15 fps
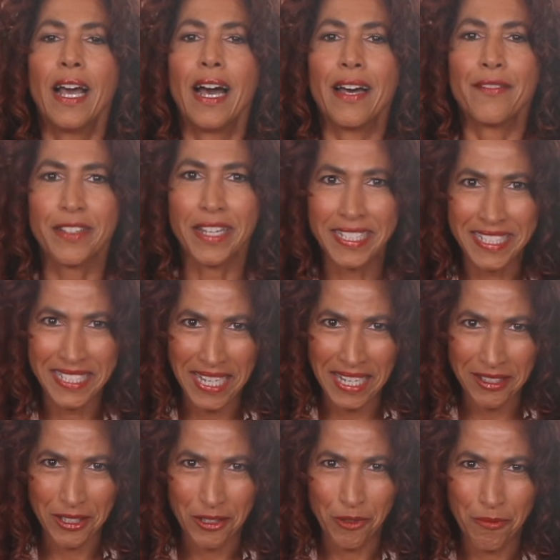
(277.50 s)
I've got to
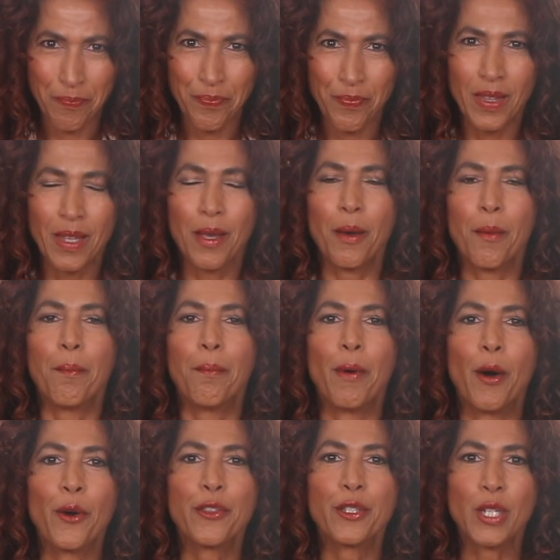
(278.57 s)
tell you,
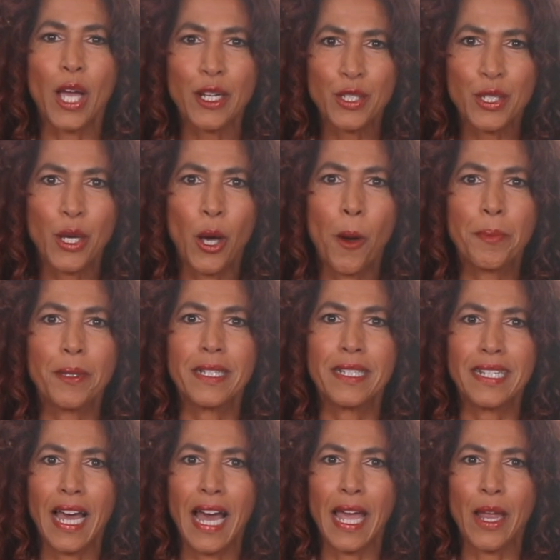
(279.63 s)
both Doctor Coppola
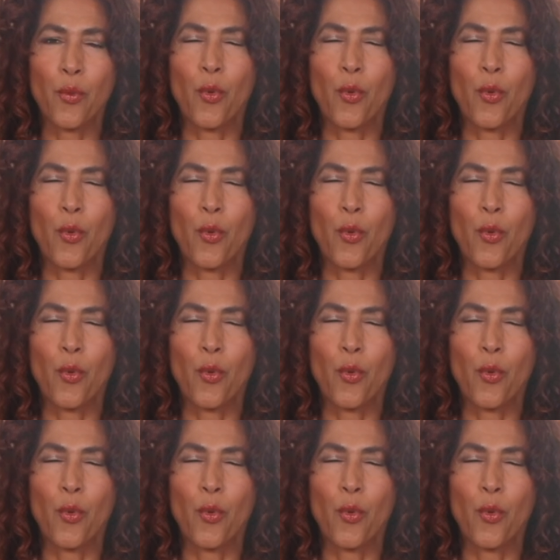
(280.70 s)
and I